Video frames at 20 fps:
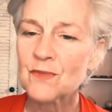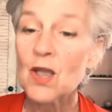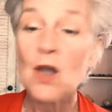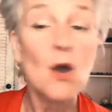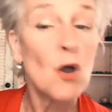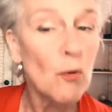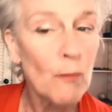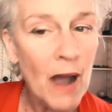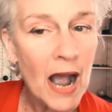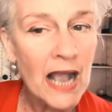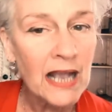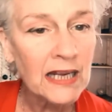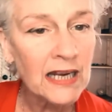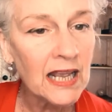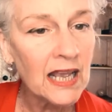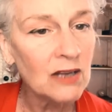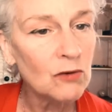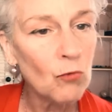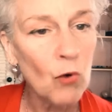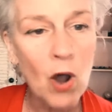
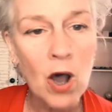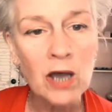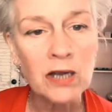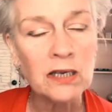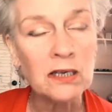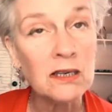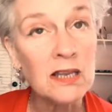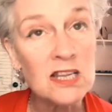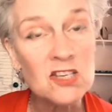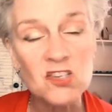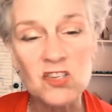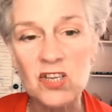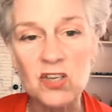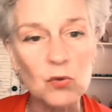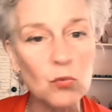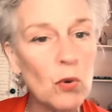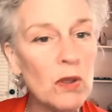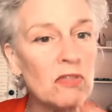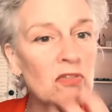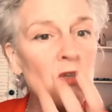Hermione and Ron
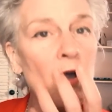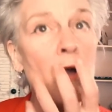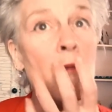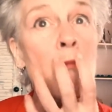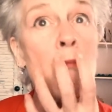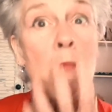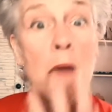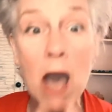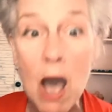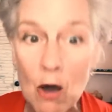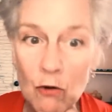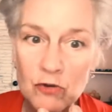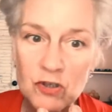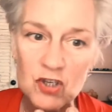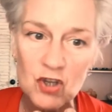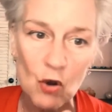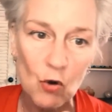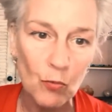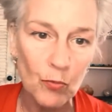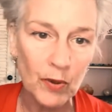listened with their
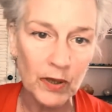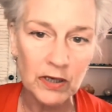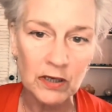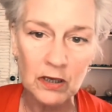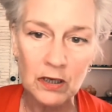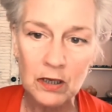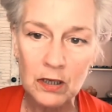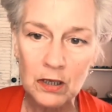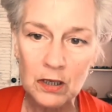mouths open.